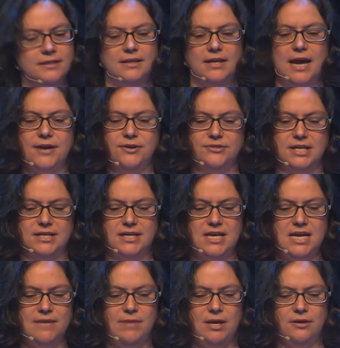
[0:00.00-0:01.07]
and you're sent an
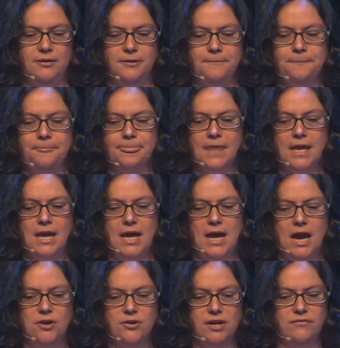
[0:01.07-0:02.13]
email,
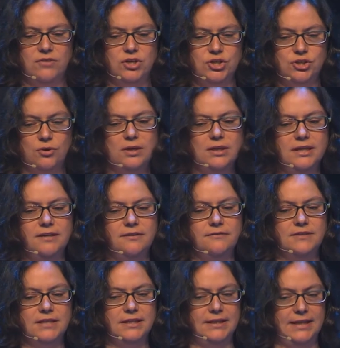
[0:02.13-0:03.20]
and you're given a
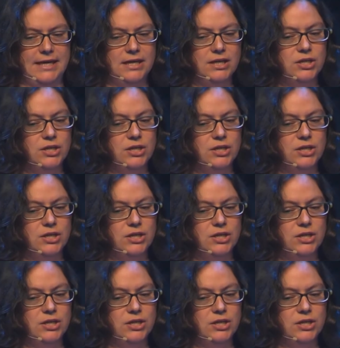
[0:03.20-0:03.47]
short-lived link